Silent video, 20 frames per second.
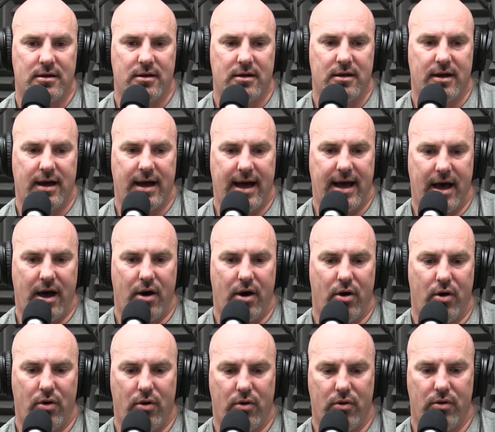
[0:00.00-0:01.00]

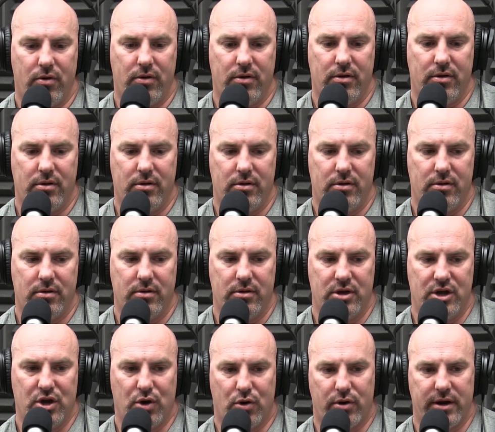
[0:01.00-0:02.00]
How
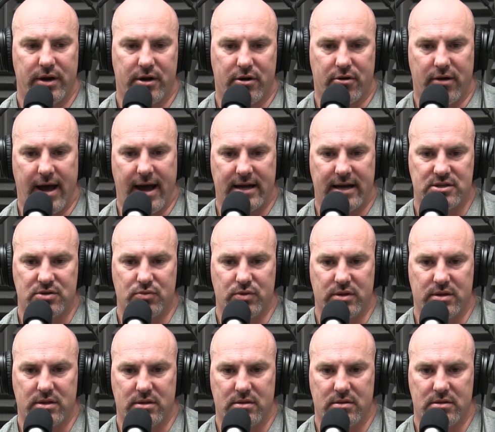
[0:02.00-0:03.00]
your interaction
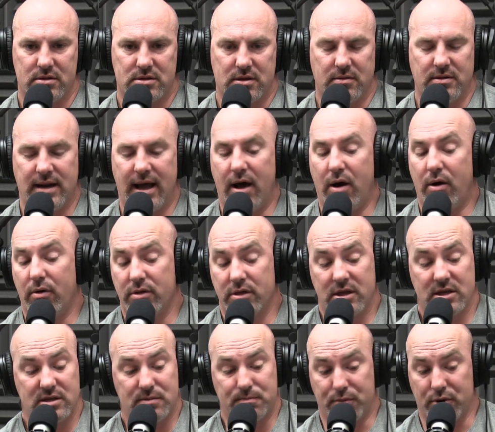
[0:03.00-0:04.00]
with so now
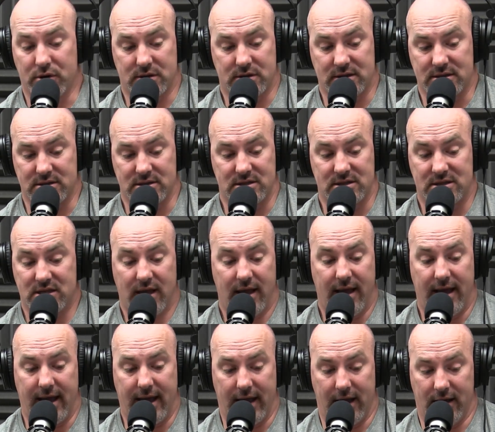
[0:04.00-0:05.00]
this book doesn't
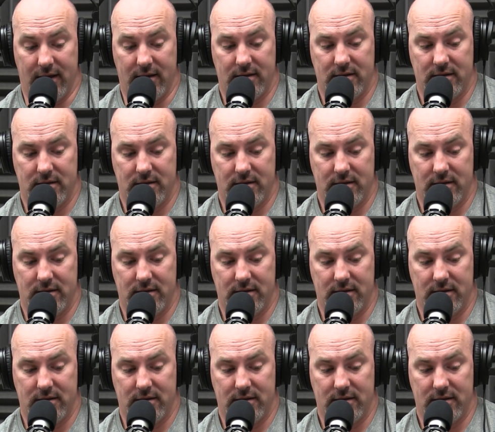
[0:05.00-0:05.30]
say